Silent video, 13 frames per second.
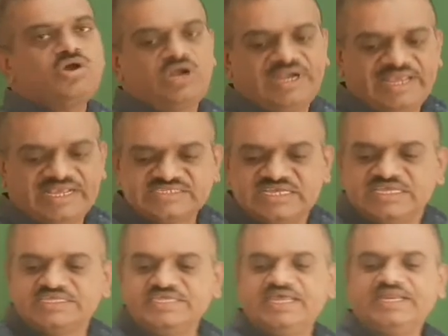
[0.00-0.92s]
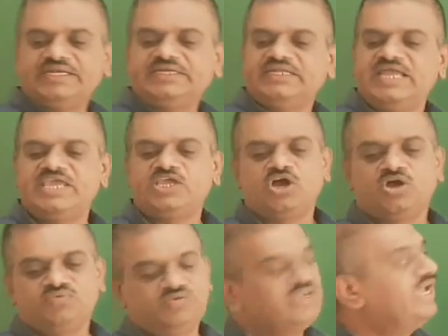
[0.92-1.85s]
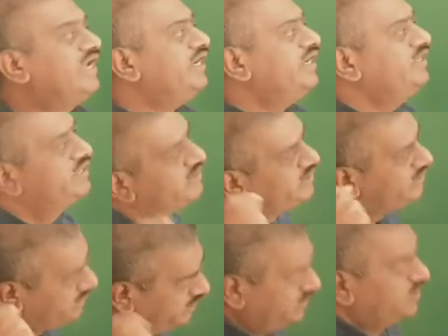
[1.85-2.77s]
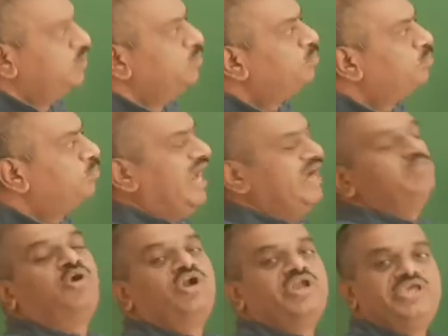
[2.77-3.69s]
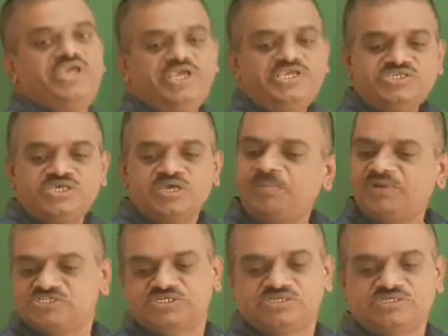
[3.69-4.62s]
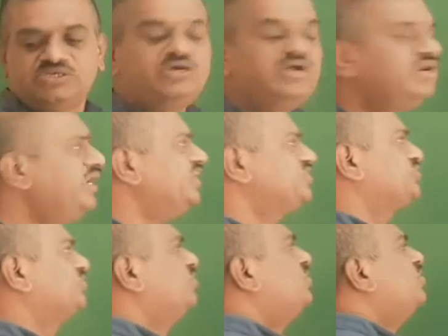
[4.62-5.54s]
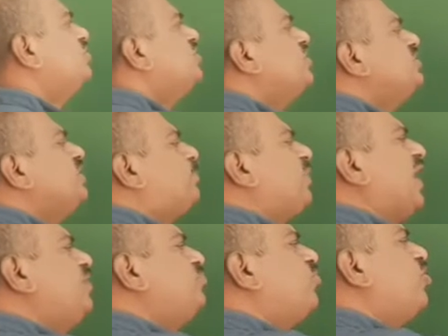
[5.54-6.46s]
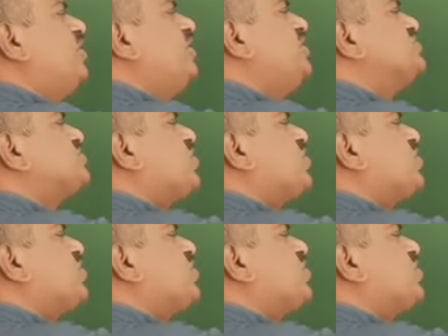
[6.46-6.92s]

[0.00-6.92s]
called as erect type of erect. Plant body is present. Next, the plant body is